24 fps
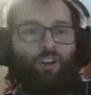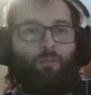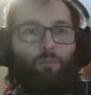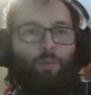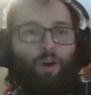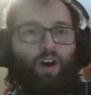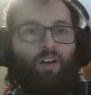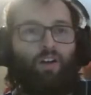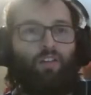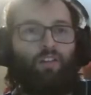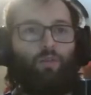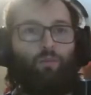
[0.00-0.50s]

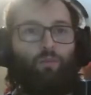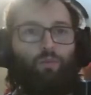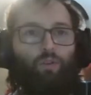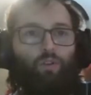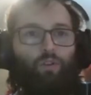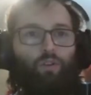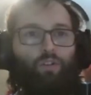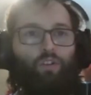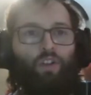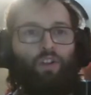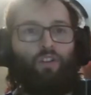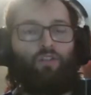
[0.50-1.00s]

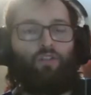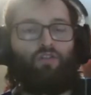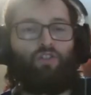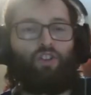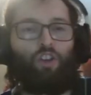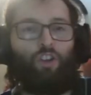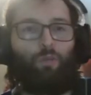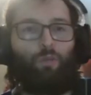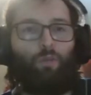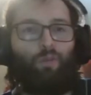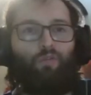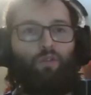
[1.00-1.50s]
Impossible,
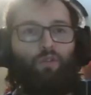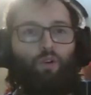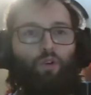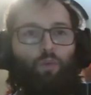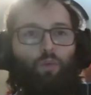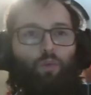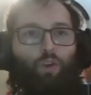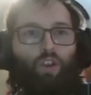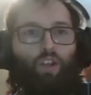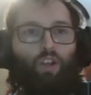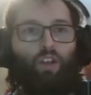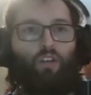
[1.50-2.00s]
just before
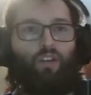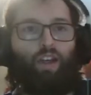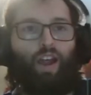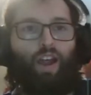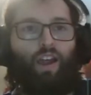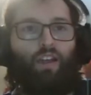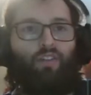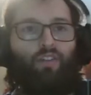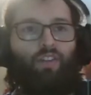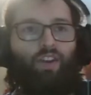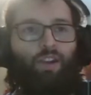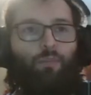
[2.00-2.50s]
we
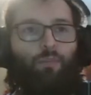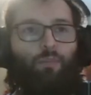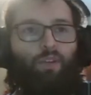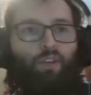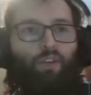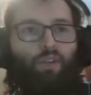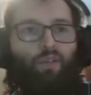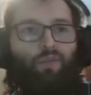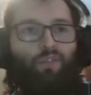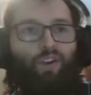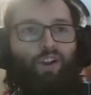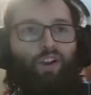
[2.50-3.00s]
dive deep
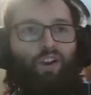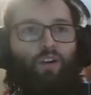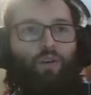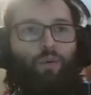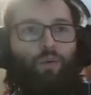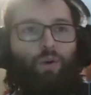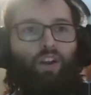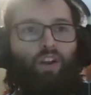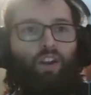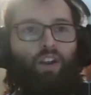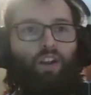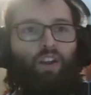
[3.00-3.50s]
into Final
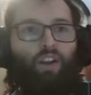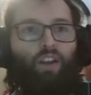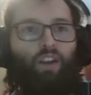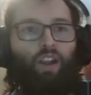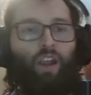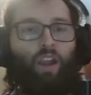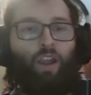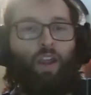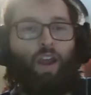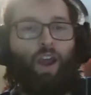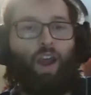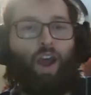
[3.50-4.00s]

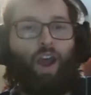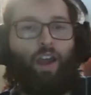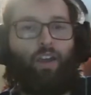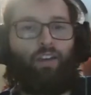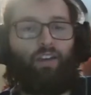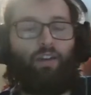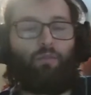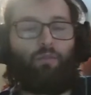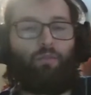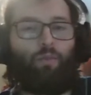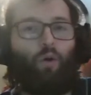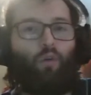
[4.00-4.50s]
Reckoning, I
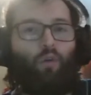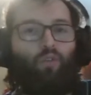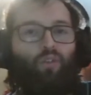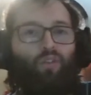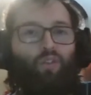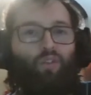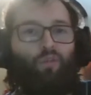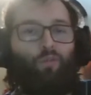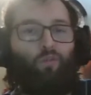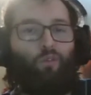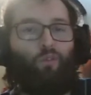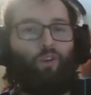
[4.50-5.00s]
think most
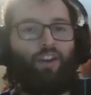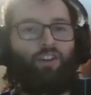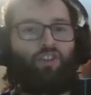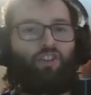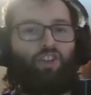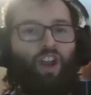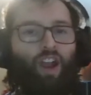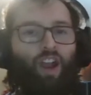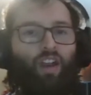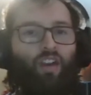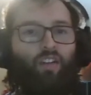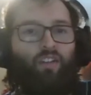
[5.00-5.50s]
of the
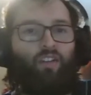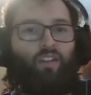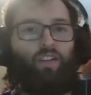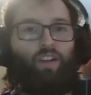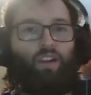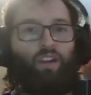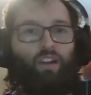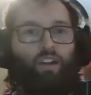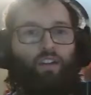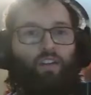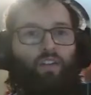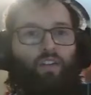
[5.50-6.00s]
franchise
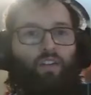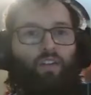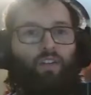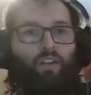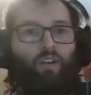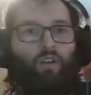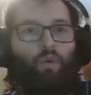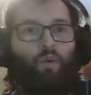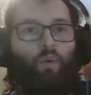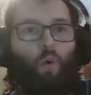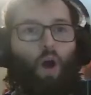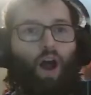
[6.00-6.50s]
is
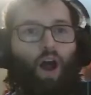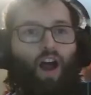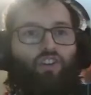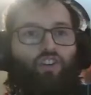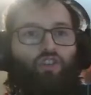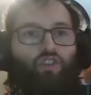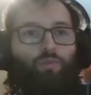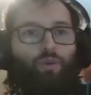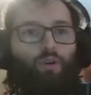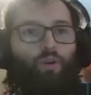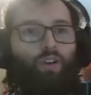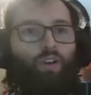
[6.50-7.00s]

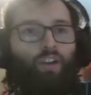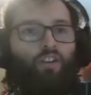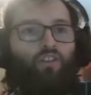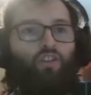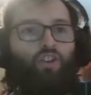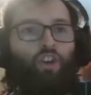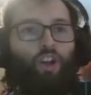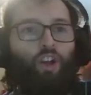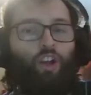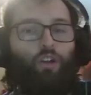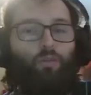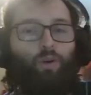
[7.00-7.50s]
watchable,
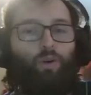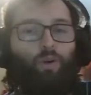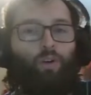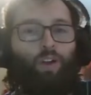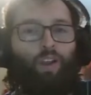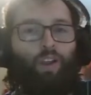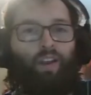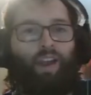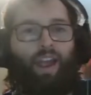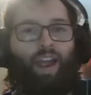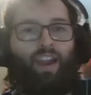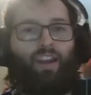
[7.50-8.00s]
enjoyable,
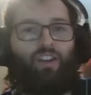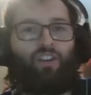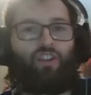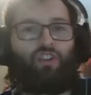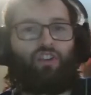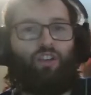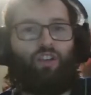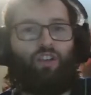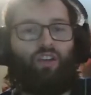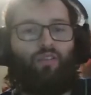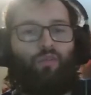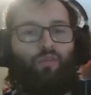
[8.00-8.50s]
and
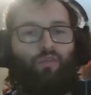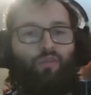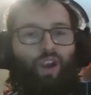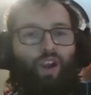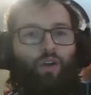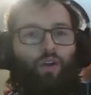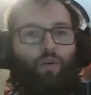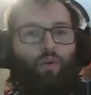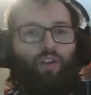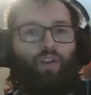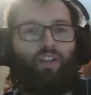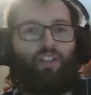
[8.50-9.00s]
actually
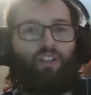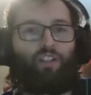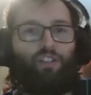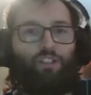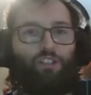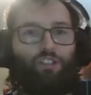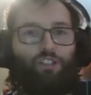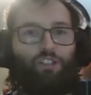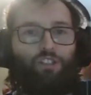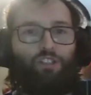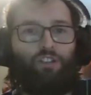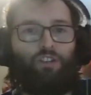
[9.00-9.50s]
very
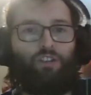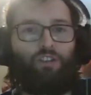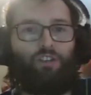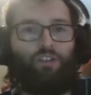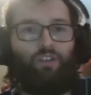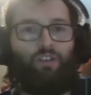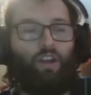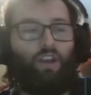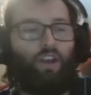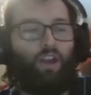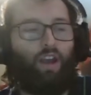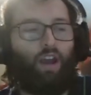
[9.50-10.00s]

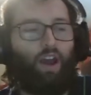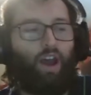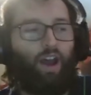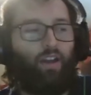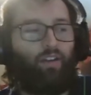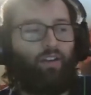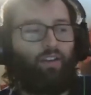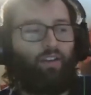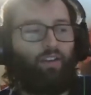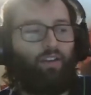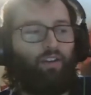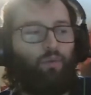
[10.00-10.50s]
good.
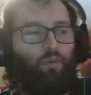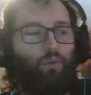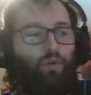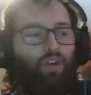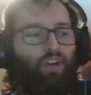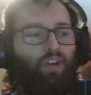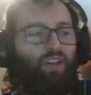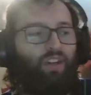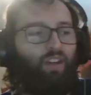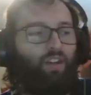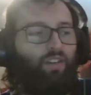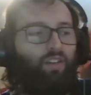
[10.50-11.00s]
I think the
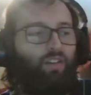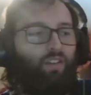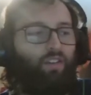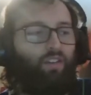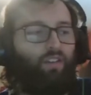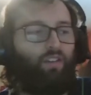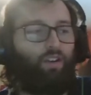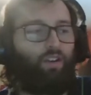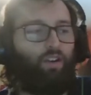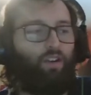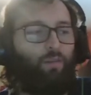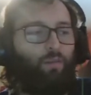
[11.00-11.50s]
weakest
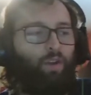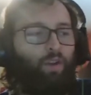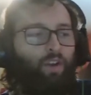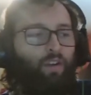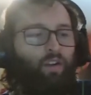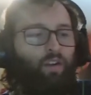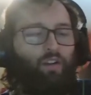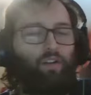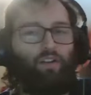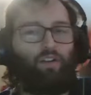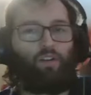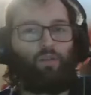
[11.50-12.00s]

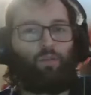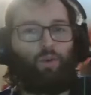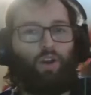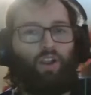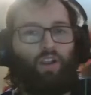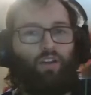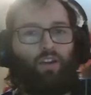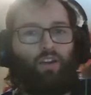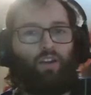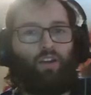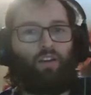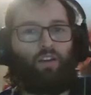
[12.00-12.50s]
installment are
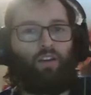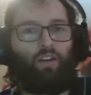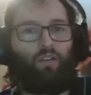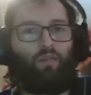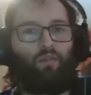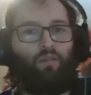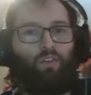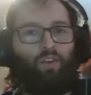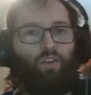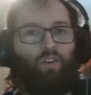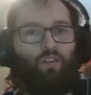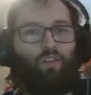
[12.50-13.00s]
really
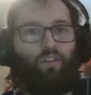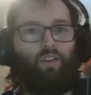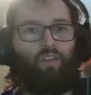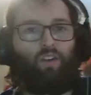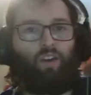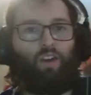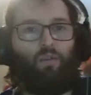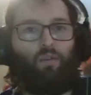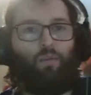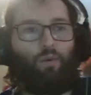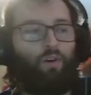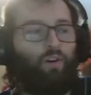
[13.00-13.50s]
the
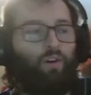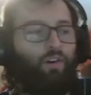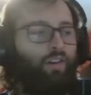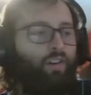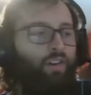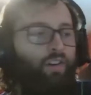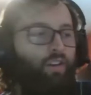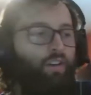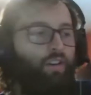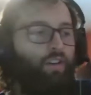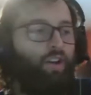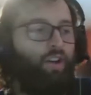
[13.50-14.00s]
second
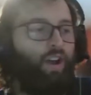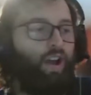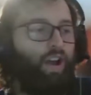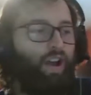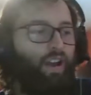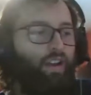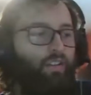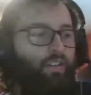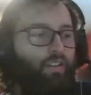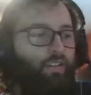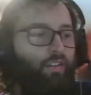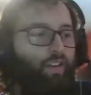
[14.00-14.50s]
one.
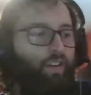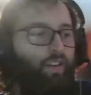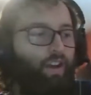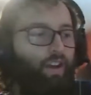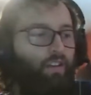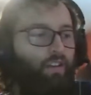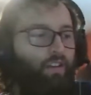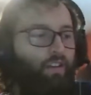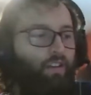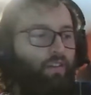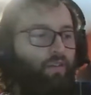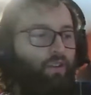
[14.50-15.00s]
I'd
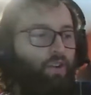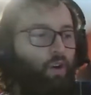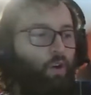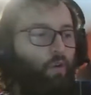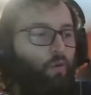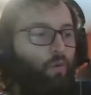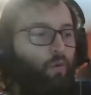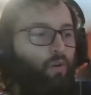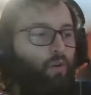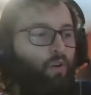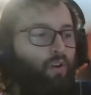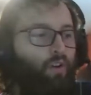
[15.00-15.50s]
say the
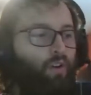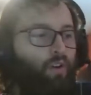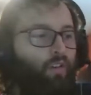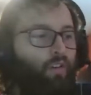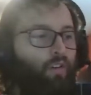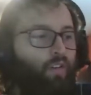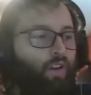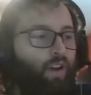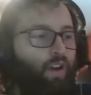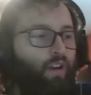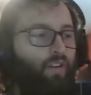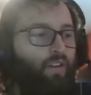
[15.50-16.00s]
third one
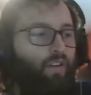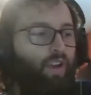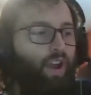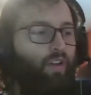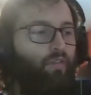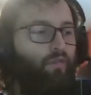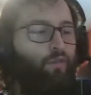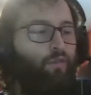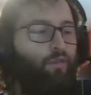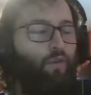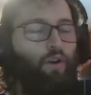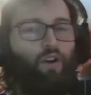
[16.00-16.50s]
is not
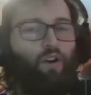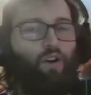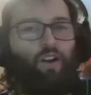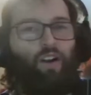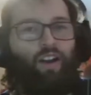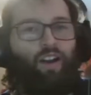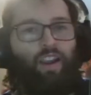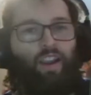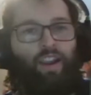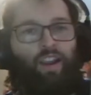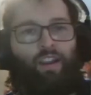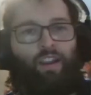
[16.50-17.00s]
that
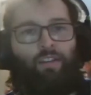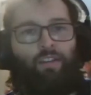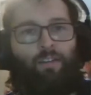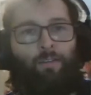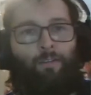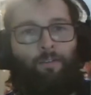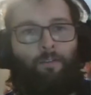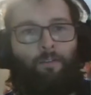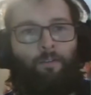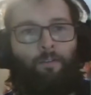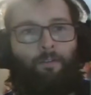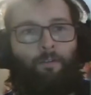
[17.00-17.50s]
far, and
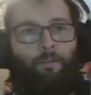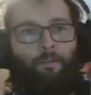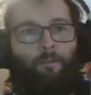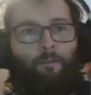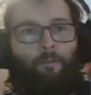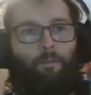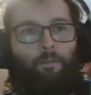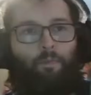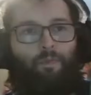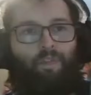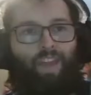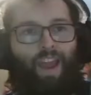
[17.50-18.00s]

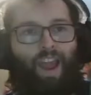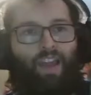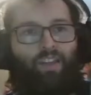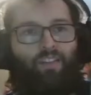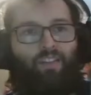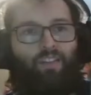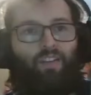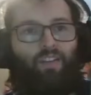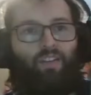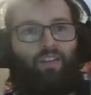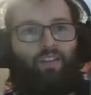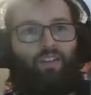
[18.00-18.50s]

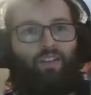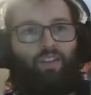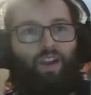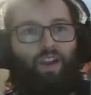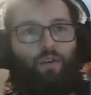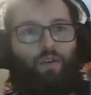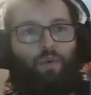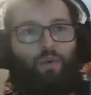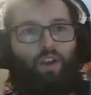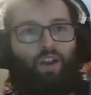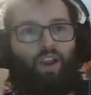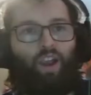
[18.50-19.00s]
that's the
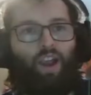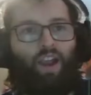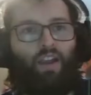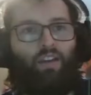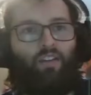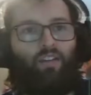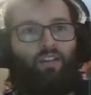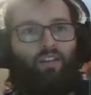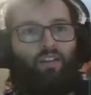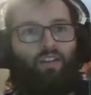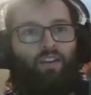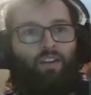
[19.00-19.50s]
segue.
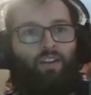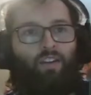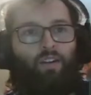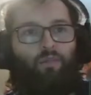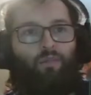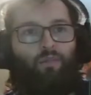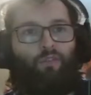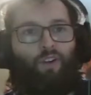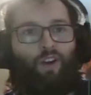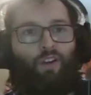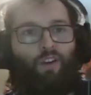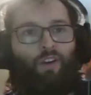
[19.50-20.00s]
I think
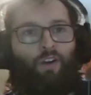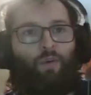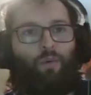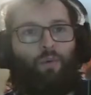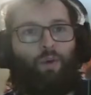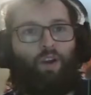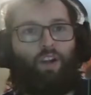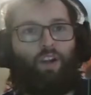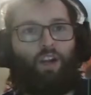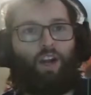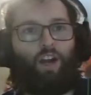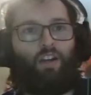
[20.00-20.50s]
Final
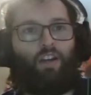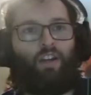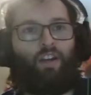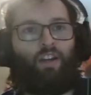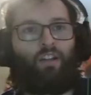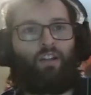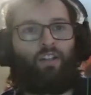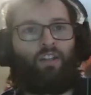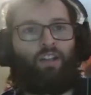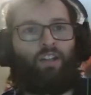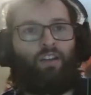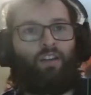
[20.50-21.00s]

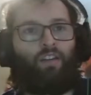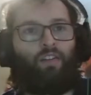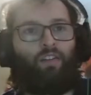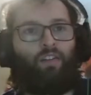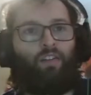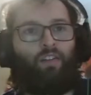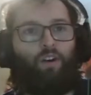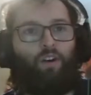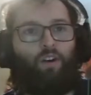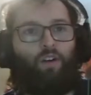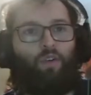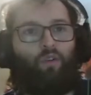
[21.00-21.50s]
Reckoning
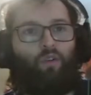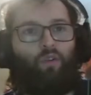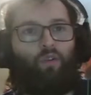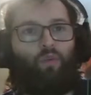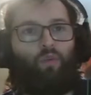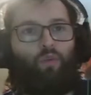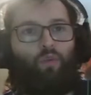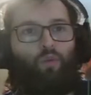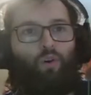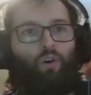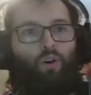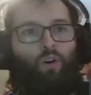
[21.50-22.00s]
is
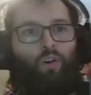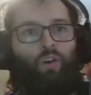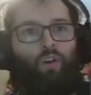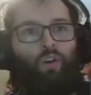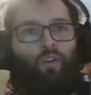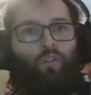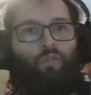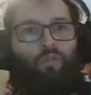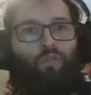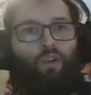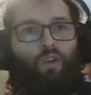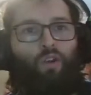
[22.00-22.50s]
also one
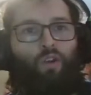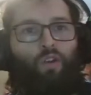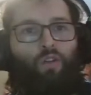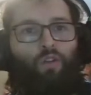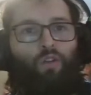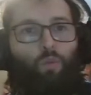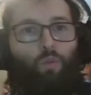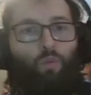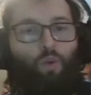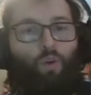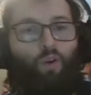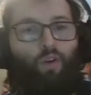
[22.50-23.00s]
of
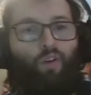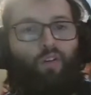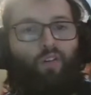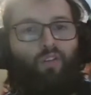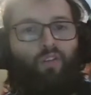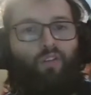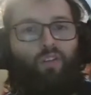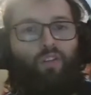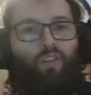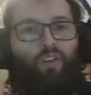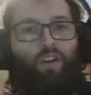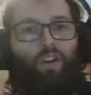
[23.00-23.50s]
the
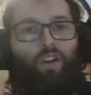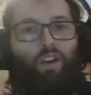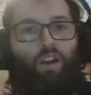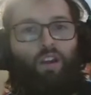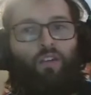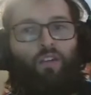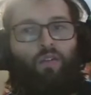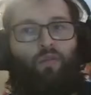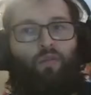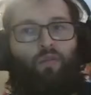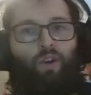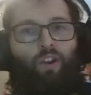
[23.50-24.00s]
worst
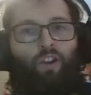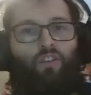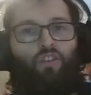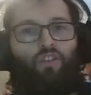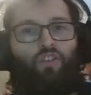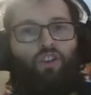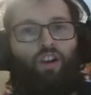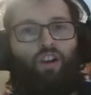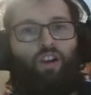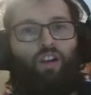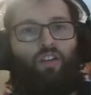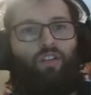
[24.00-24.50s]
in the
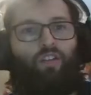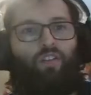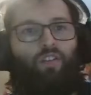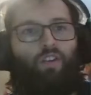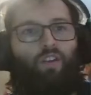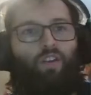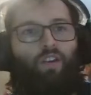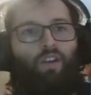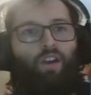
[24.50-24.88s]
franchise.